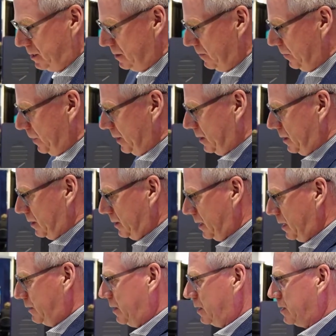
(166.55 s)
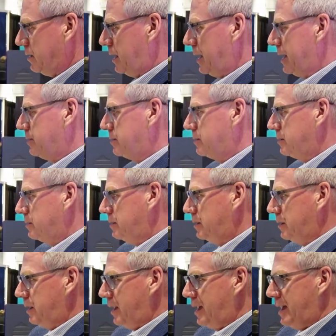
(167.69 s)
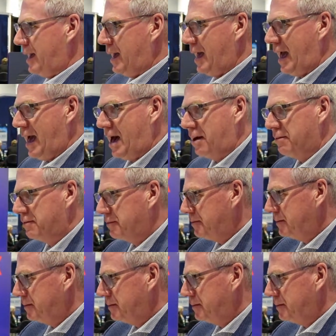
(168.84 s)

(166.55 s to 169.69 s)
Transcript: a lot of our clients have